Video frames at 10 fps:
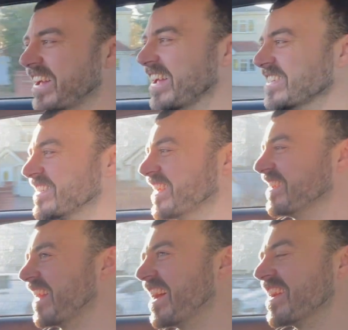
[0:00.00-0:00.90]
It's
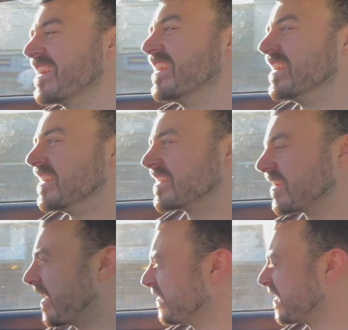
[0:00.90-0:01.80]
too low.
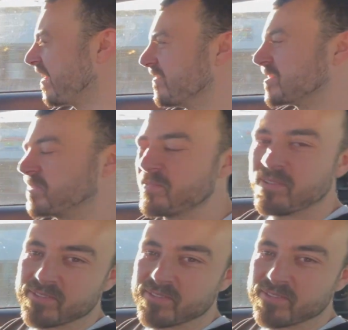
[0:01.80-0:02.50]
So I have to go over speed